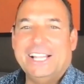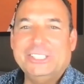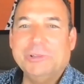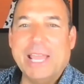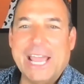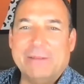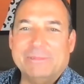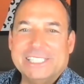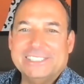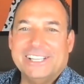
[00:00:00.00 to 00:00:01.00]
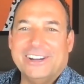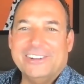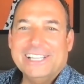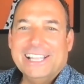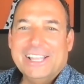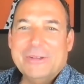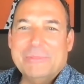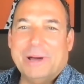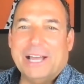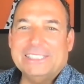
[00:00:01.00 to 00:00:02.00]
2 a.m. So,
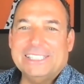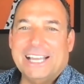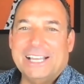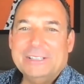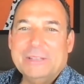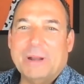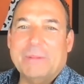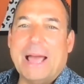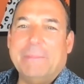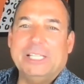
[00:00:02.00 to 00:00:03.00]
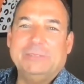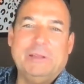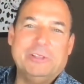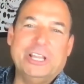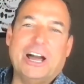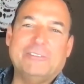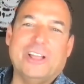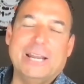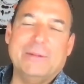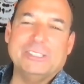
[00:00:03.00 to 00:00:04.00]
but I'm happy to speak with you
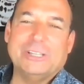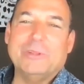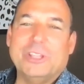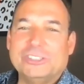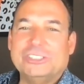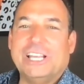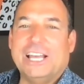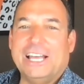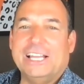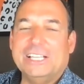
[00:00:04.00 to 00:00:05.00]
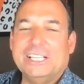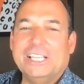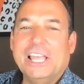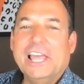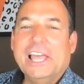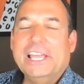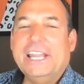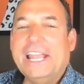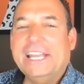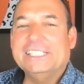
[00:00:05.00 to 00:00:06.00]
offline about some of those
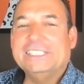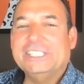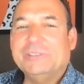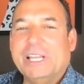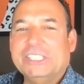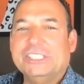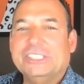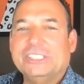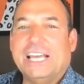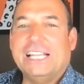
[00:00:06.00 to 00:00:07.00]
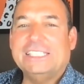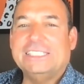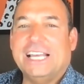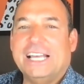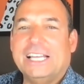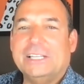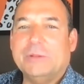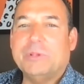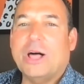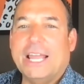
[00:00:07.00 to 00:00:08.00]
Canadian situations that
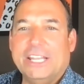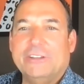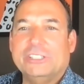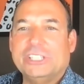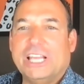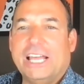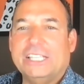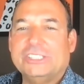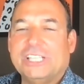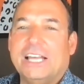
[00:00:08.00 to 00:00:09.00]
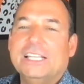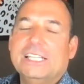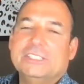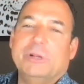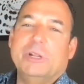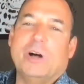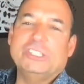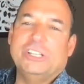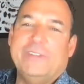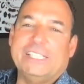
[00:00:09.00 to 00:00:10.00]
apply to you as somebody who
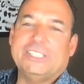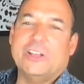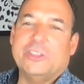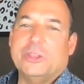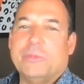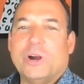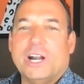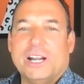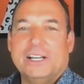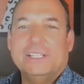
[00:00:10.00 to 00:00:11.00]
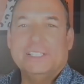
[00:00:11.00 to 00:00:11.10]
wants to invest south of the border.